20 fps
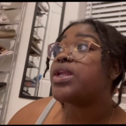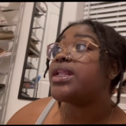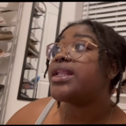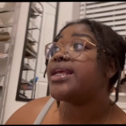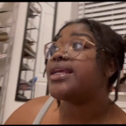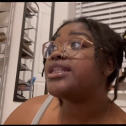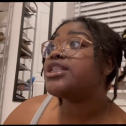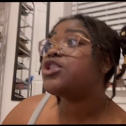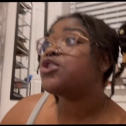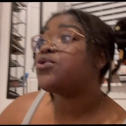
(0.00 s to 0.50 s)

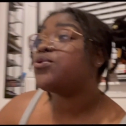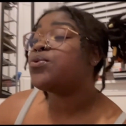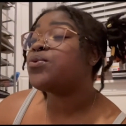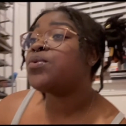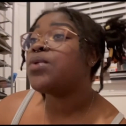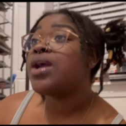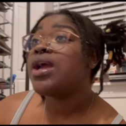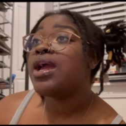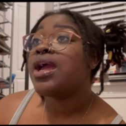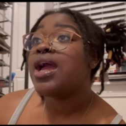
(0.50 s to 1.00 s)
need
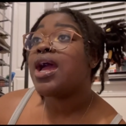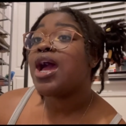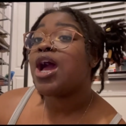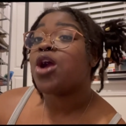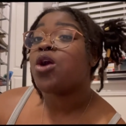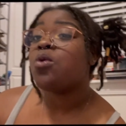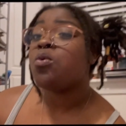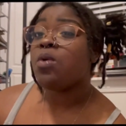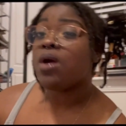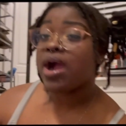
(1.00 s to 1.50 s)
to
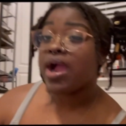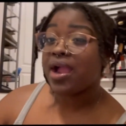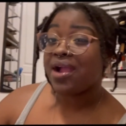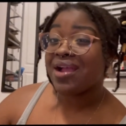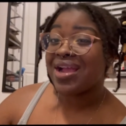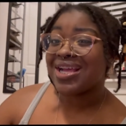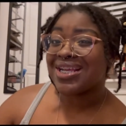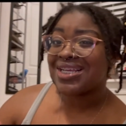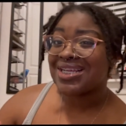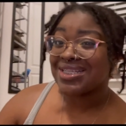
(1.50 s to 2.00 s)
acquire
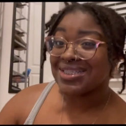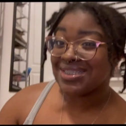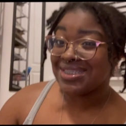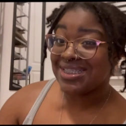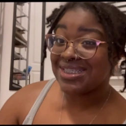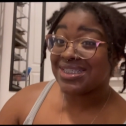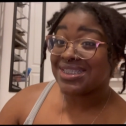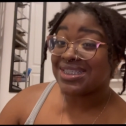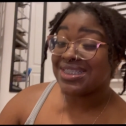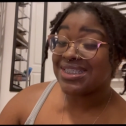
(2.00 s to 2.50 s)

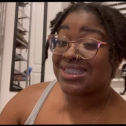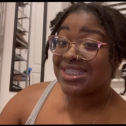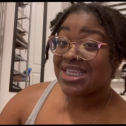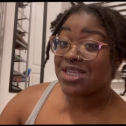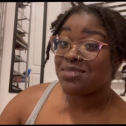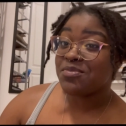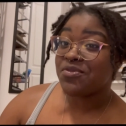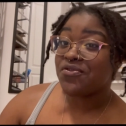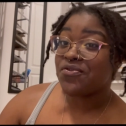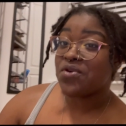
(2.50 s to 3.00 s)
consistency
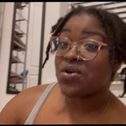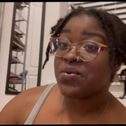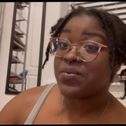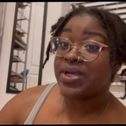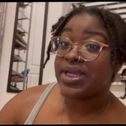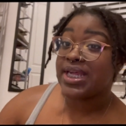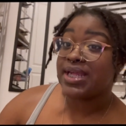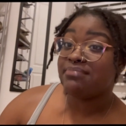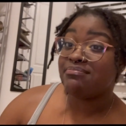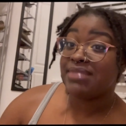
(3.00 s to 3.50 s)
before we
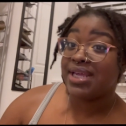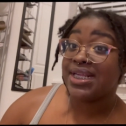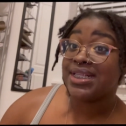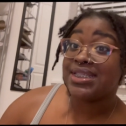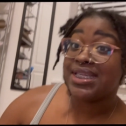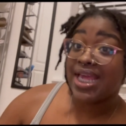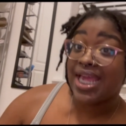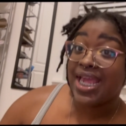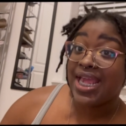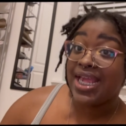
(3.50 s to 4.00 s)
can
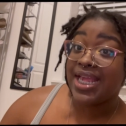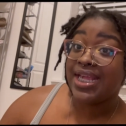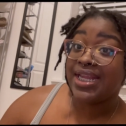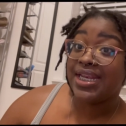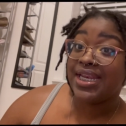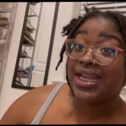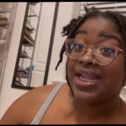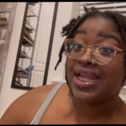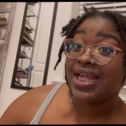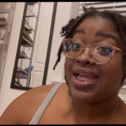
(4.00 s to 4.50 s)

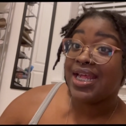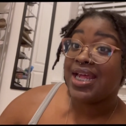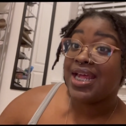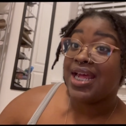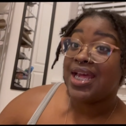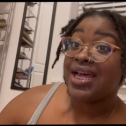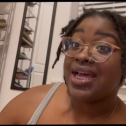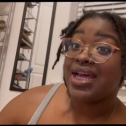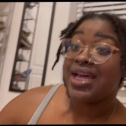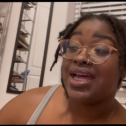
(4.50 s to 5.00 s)
maintain
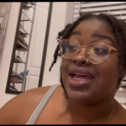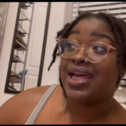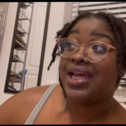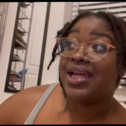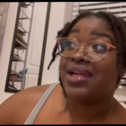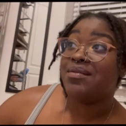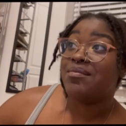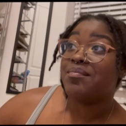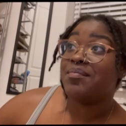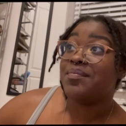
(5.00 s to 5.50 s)

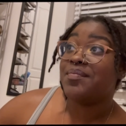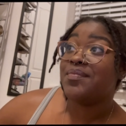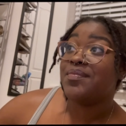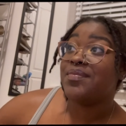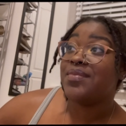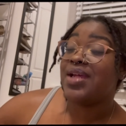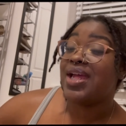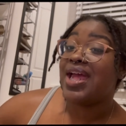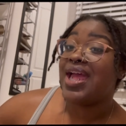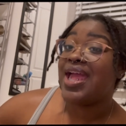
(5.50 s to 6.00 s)
um
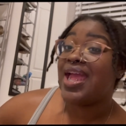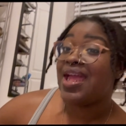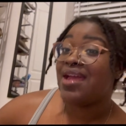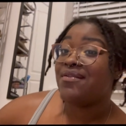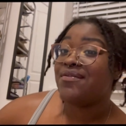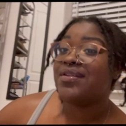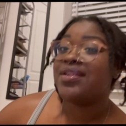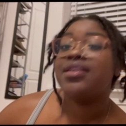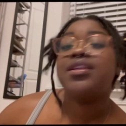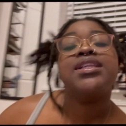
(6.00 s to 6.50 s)
a
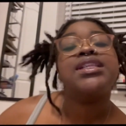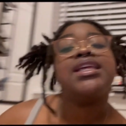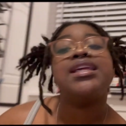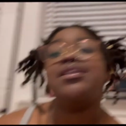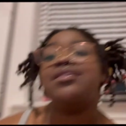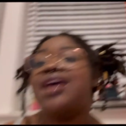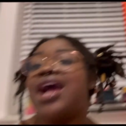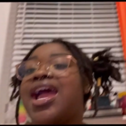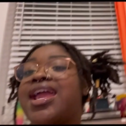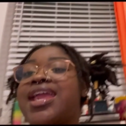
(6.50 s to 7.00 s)
heavy see i